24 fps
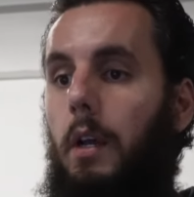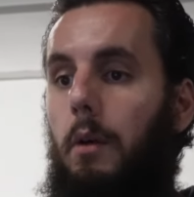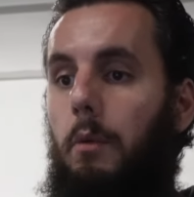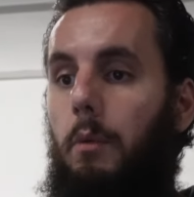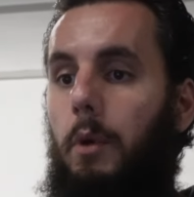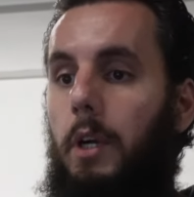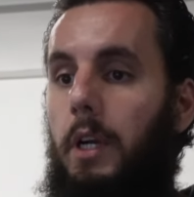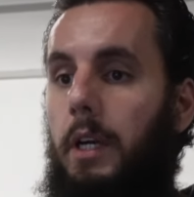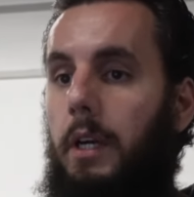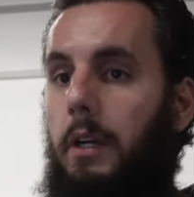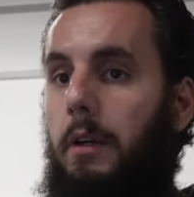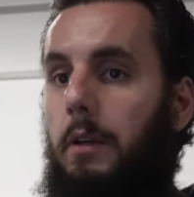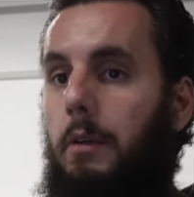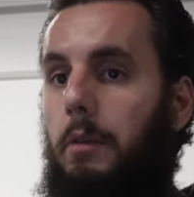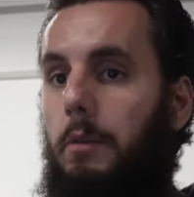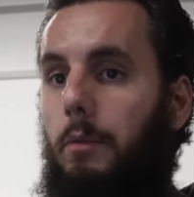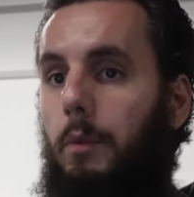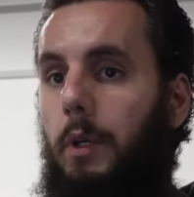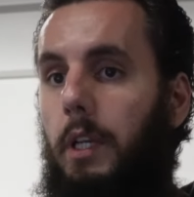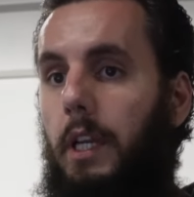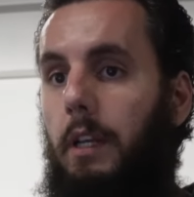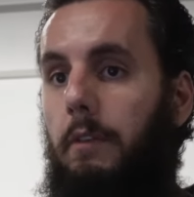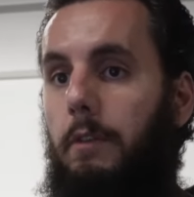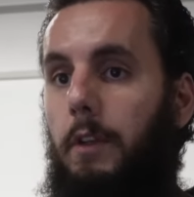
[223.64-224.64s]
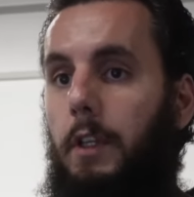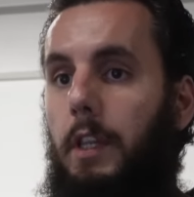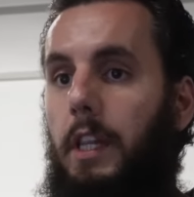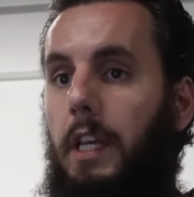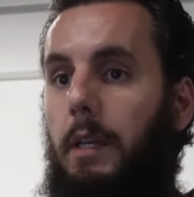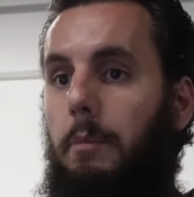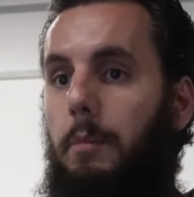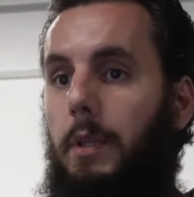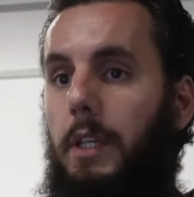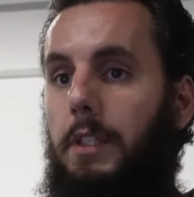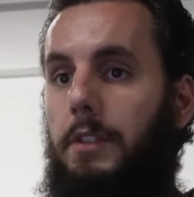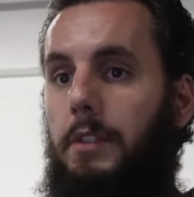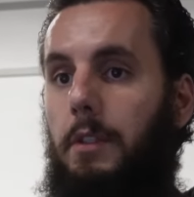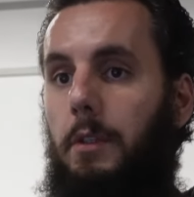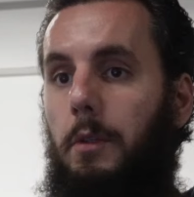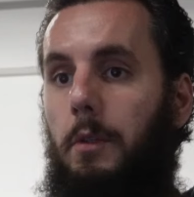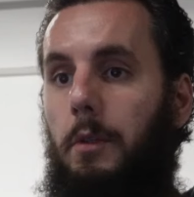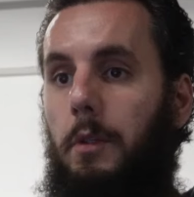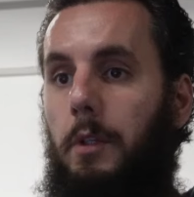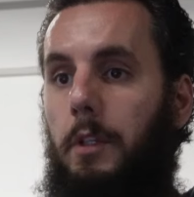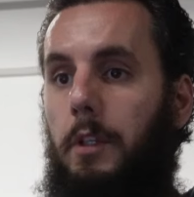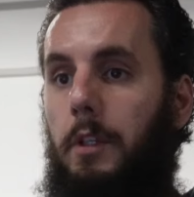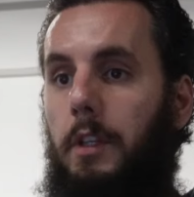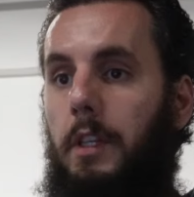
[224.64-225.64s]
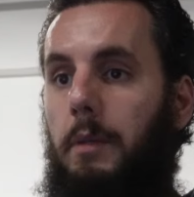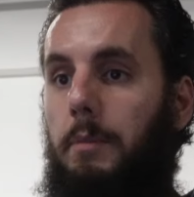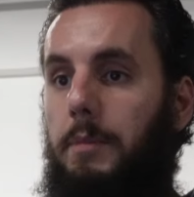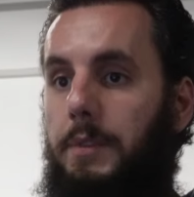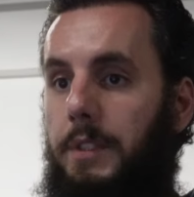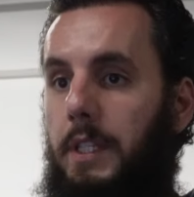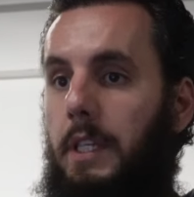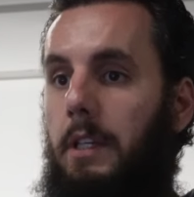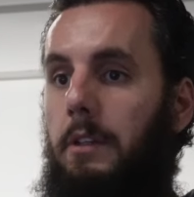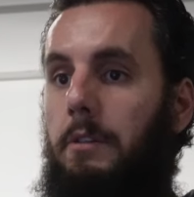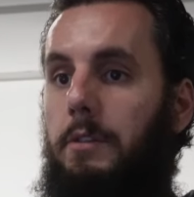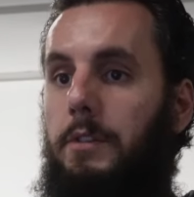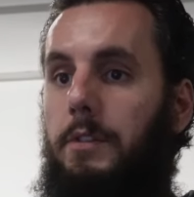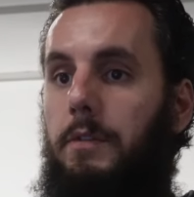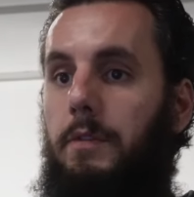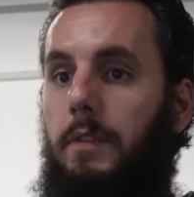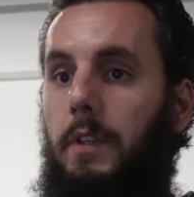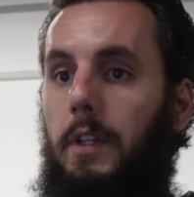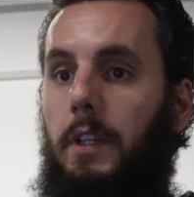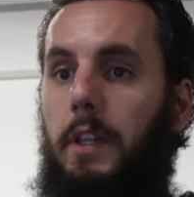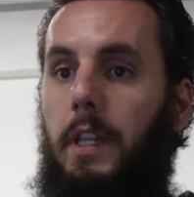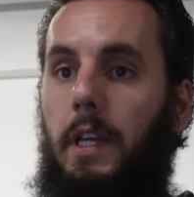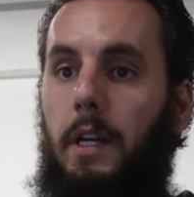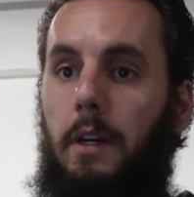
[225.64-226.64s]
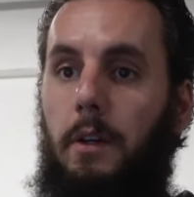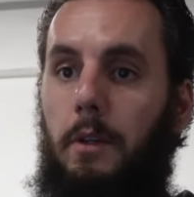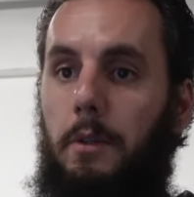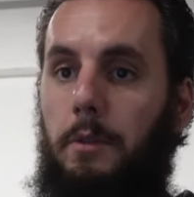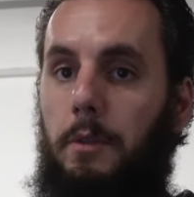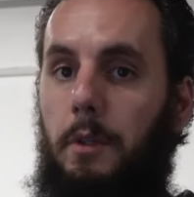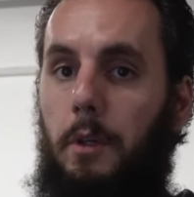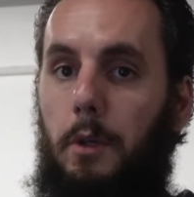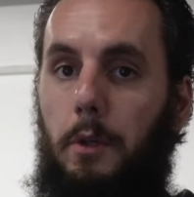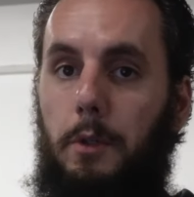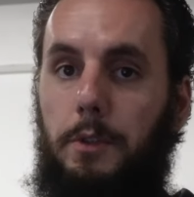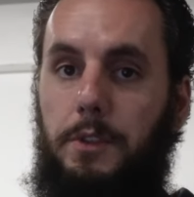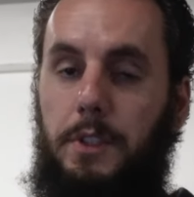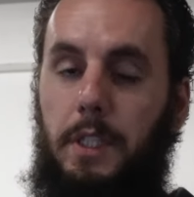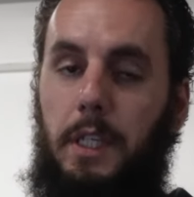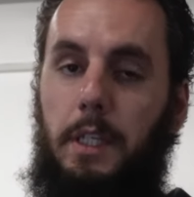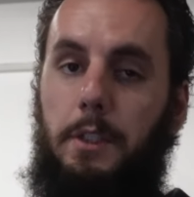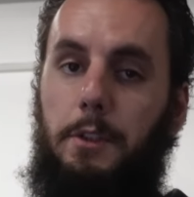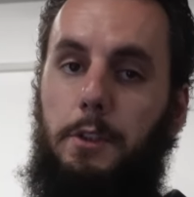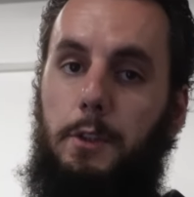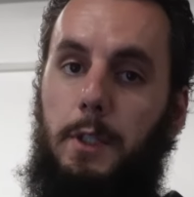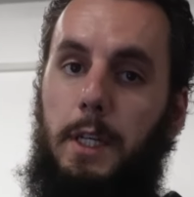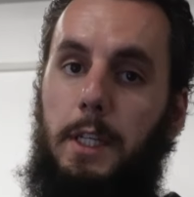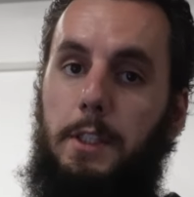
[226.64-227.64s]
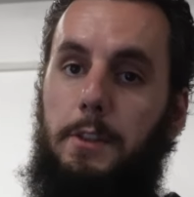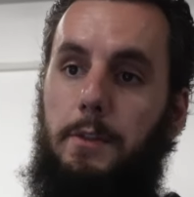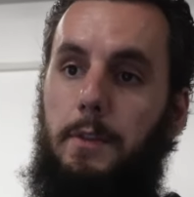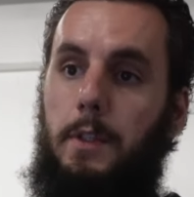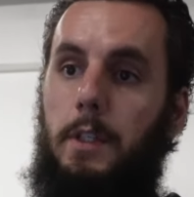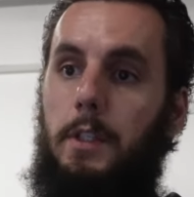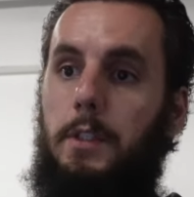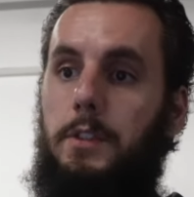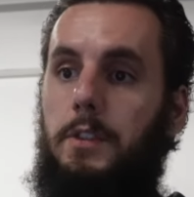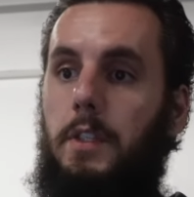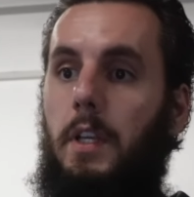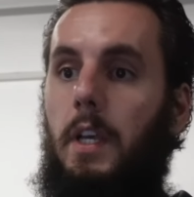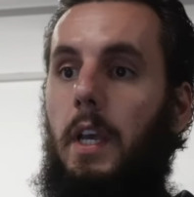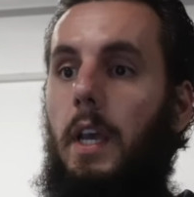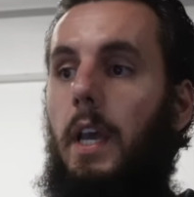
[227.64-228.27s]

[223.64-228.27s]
where whenever they place an order themselves for their own wholesale transfers,